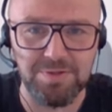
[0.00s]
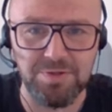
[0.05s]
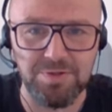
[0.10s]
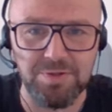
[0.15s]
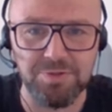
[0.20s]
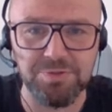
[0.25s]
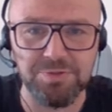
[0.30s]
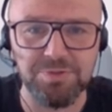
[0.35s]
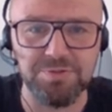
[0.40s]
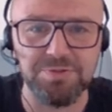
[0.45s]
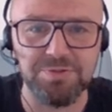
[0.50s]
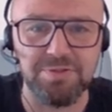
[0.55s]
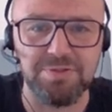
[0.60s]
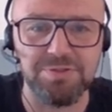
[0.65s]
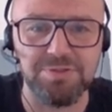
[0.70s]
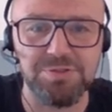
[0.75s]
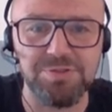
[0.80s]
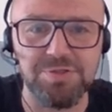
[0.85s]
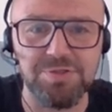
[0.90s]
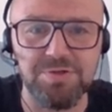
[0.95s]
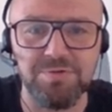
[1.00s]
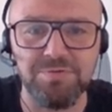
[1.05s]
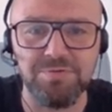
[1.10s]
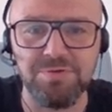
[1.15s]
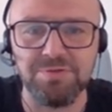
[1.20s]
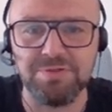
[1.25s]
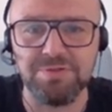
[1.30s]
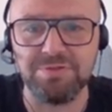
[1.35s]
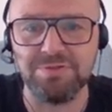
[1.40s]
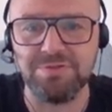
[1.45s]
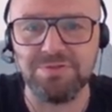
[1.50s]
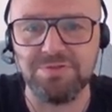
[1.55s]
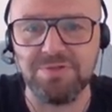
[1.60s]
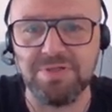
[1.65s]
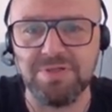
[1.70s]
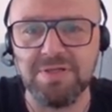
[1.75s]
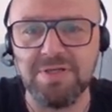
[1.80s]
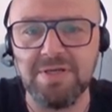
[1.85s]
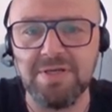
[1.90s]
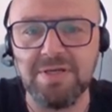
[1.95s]
on your knowledge of your
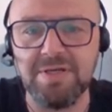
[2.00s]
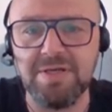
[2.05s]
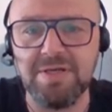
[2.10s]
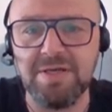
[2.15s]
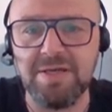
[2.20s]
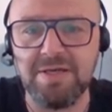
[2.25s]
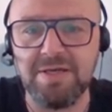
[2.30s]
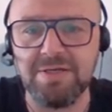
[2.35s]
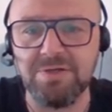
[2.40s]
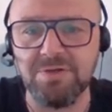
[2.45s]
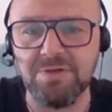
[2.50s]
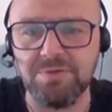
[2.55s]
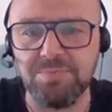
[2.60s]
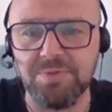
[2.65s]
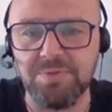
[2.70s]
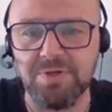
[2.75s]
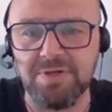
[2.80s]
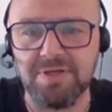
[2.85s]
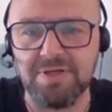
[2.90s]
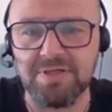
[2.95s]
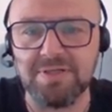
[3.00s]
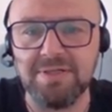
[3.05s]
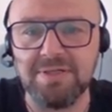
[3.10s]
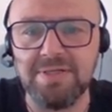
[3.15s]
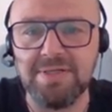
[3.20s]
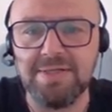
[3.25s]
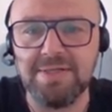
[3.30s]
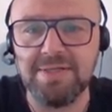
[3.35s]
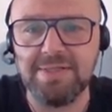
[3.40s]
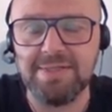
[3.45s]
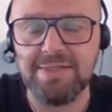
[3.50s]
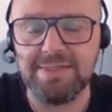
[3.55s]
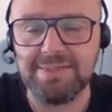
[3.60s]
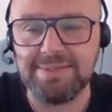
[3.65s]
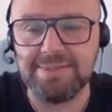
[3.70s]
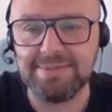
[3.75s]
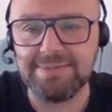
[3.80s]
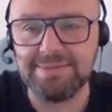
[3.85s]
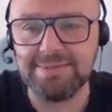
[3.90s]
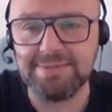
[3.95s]
industry and your product.
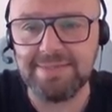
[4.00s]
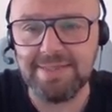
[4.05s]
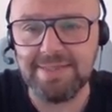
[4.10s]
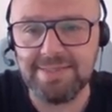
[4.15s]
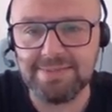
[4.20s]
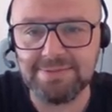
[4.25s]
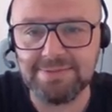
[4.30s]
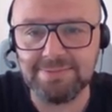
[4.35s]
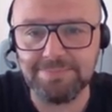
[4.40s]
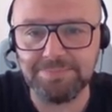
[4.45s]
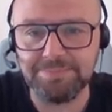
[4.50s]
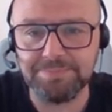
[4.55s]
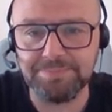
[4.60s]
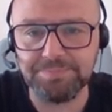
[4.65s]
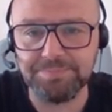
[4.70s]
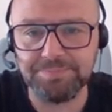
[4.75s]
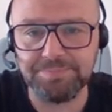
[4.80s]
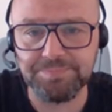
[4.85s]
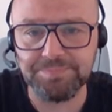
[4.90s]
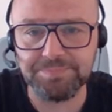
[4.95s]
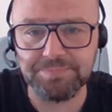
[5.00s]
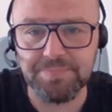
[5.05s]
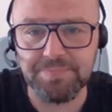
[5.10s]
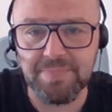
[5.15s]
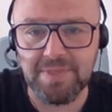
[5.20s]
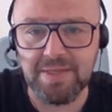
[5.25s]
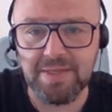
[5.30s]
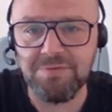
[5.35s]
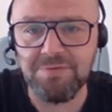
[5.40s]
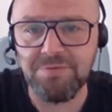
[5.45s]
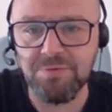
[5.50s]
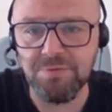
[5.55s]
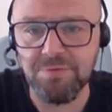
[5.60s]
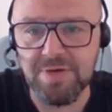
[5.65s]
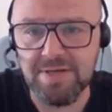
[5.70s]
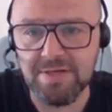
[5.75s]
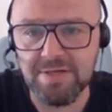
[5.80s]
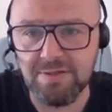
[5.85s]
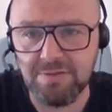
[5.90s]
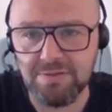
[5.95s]
And then if you
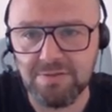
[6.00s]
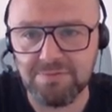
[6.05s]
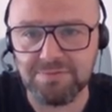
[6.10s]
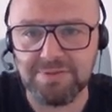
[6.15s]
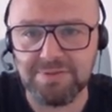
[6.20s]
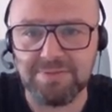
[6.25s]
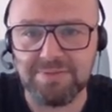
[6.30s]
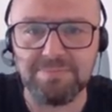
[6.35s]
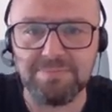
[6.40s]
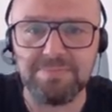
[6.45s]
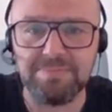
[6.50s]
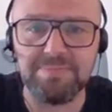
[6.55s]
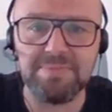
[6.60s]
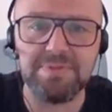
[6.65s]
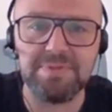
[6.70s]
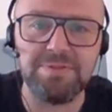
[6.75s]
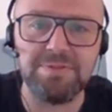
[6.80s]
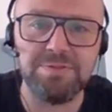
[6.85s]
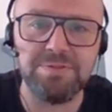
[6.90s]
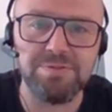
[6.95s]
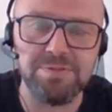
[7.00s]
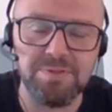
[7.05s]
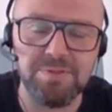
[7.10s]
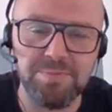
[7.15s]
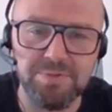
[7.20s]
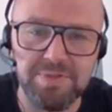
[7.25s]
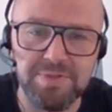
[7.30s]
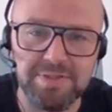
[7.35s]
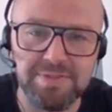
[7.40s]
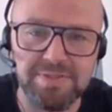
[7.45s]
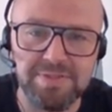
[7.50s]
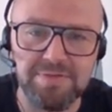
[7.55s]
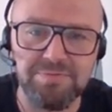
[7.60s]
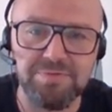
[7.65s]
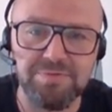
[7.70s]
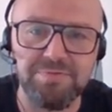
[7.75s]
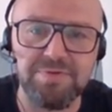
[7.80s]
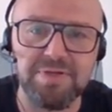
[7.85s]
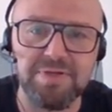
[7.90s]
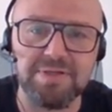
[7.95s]
rank all of them, you summarize
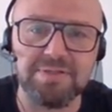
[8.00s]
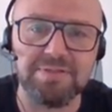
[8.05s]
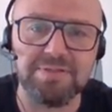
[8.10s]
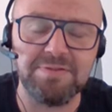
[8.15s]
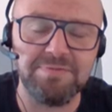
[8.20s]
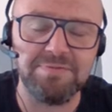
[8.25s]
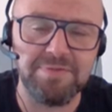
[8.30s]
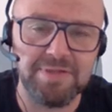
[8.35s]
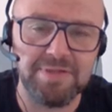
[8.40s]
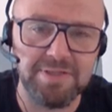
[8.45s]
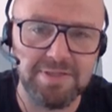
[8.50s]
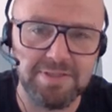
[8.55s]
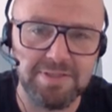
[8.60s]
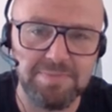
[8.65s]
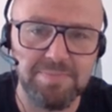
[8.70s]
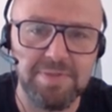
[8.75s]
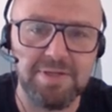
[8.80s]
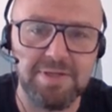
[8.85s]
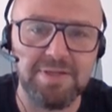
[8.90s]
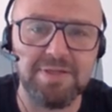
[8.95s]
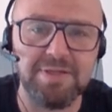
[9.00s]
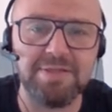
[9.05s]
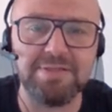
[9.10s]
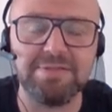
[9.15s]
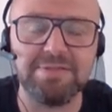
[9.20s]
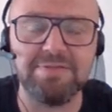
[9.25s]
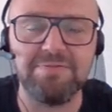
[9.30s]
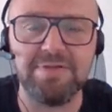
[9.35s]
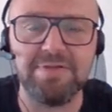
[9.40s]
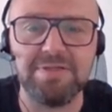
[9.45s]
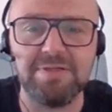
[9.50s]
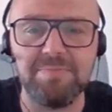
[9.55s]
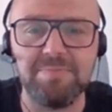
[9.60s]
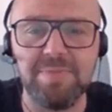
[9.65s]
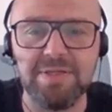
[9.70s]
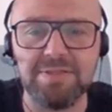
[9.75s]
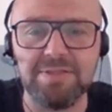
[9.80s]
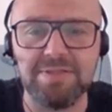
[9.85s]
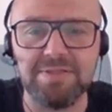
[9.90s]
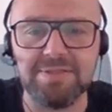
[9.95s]
everything divided by
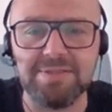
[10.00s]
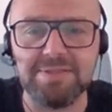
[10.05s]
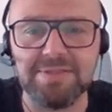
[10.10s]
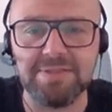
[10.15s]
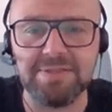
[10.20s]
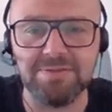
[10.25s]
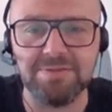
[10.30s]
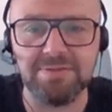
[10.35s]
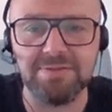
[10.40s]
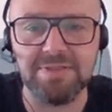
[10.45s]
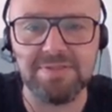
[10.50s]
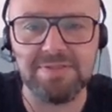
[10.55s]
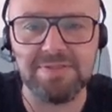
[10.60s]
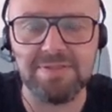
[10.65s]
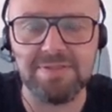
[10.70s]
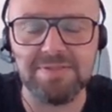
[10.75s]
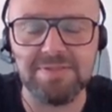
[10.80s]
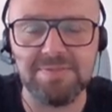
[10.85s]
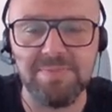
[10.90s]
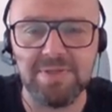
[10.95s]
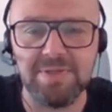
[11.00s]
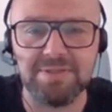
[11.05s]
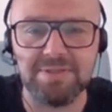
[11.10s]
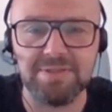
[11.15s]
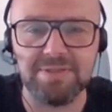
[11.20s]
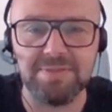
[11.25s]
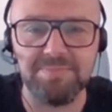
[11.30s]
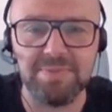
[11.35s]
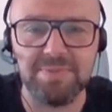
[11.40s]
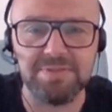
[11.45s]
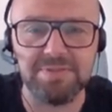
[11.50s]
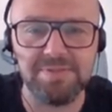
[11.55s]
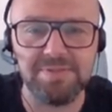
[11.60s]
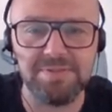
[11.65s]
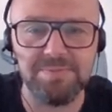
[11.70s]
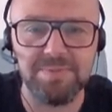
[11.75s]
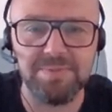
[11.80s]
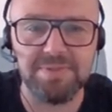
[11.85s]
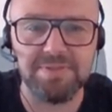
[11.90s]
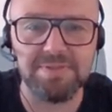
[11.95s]
the contestants, by the
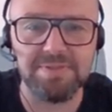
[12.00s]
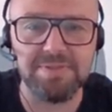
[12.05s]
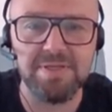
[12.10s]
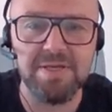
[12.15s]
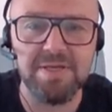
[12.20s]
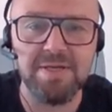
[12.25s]
participants,